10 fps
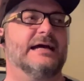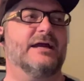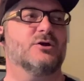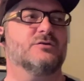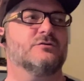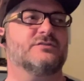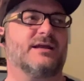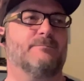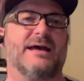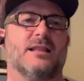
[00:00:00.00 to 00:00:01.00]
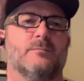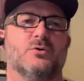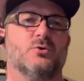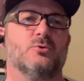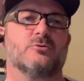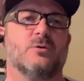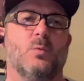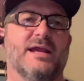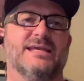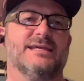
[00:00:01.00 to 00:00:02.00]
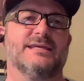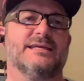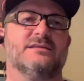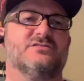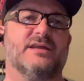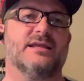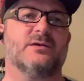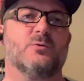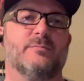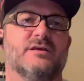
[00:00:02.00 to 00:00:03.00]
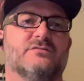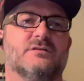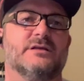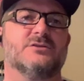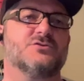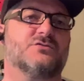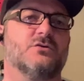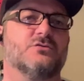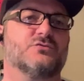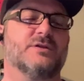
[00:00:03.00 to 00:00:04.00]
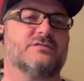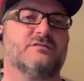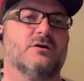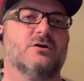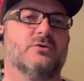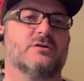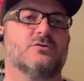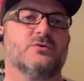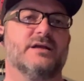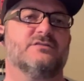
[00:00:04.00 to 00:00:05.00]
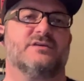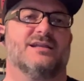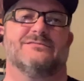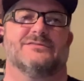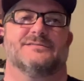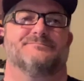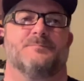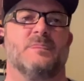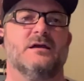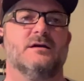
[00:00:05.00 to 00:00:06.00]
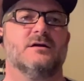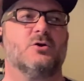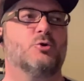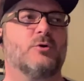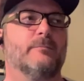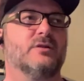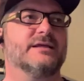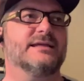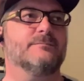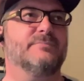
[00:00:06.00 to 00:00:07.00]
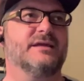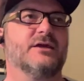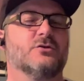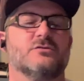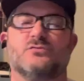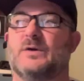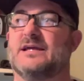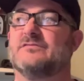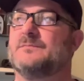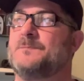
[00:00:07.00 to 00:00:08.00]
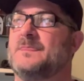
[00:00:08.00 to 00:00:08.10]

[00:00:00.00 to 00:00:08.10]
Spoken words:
I heard there's like a Malibu or a Waikiki setting where basically it just goes really slow and creates kind of a crumbly beginner's wave.